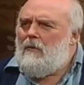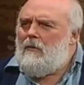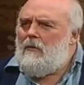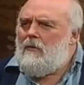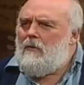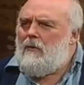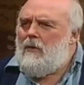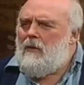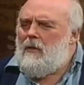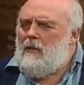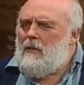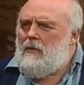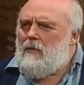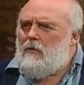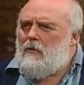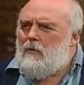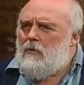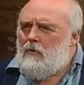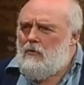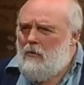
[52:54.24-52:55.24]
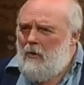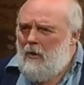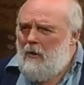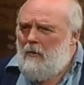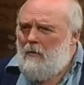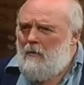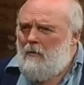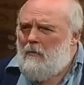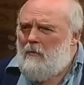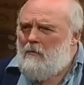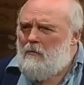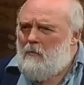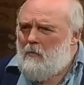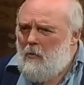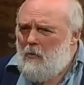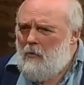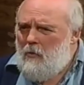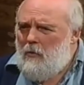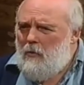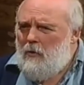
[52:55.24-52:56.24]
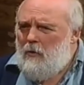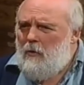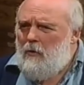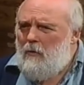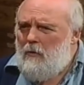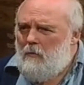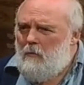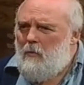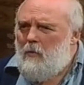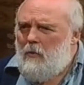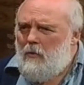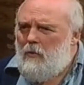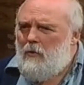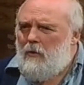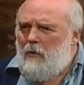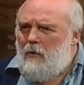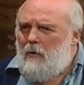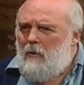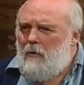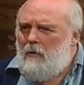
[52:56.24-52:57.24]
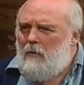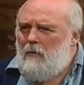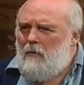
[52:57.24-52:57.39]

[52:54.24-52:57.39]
So there's the struggle of pushing and pushing.